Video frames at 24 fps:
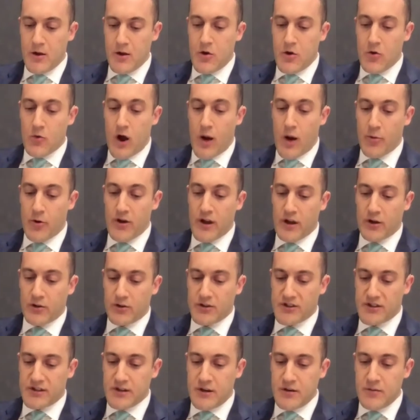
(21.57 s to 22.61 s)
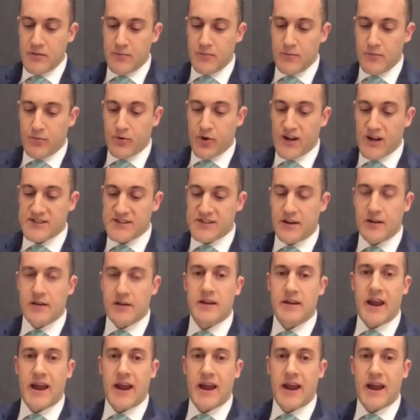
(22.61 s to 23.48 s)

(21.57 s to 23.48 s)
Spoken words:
Robert Nicholson, President